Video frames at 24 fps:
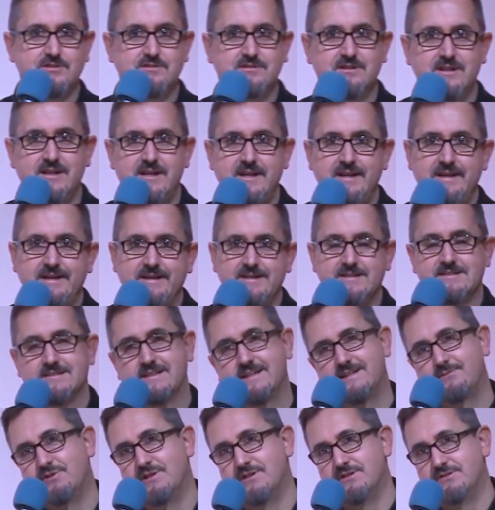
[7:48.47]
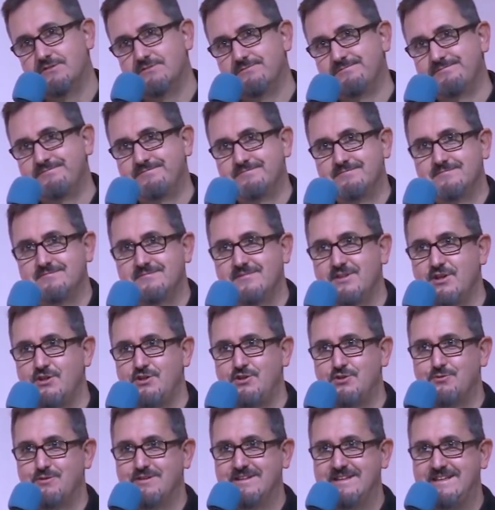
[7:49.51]
And it's like, well, no, you're
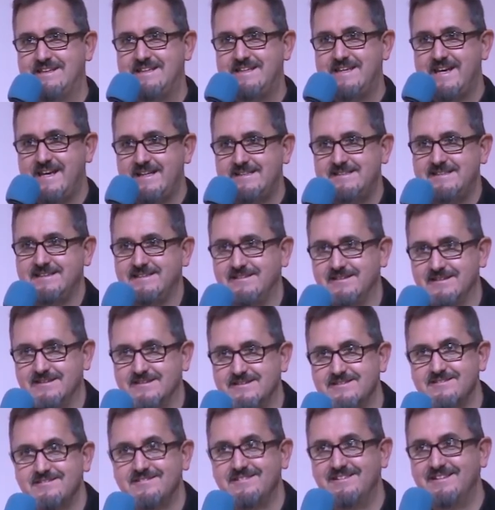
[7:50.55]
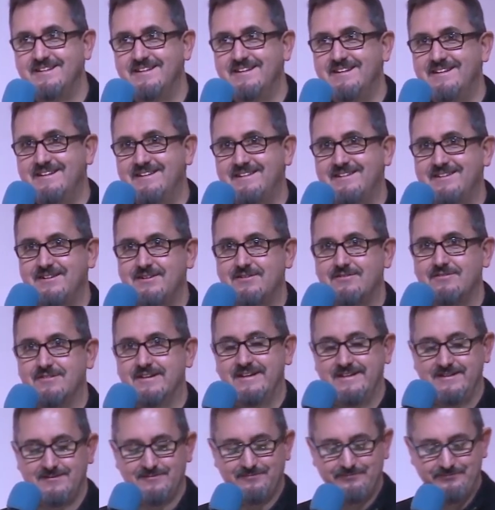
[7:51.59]
not really getting it,
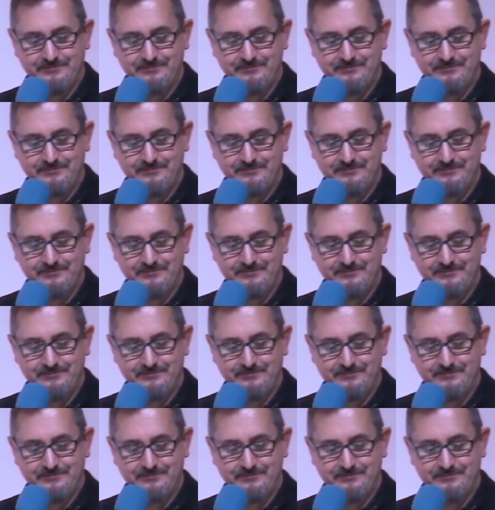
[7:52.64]
right?